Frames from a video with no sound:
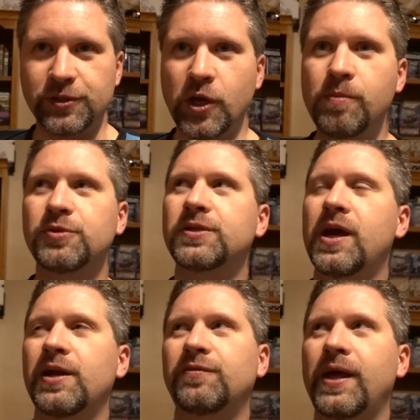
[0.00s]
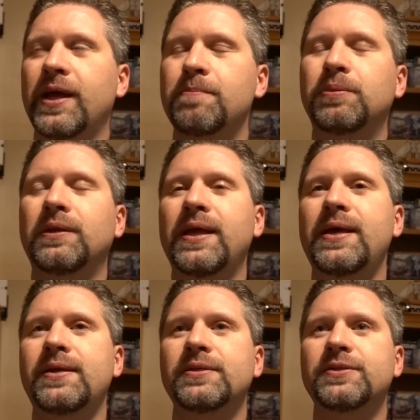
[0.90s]
It's almost kind of like a
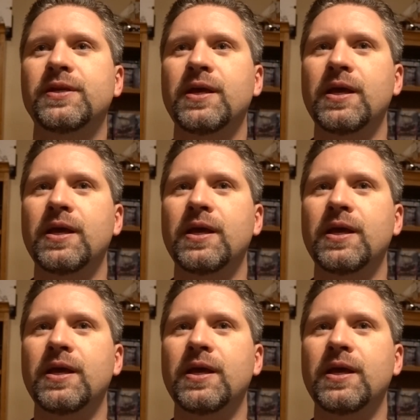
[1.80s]
blend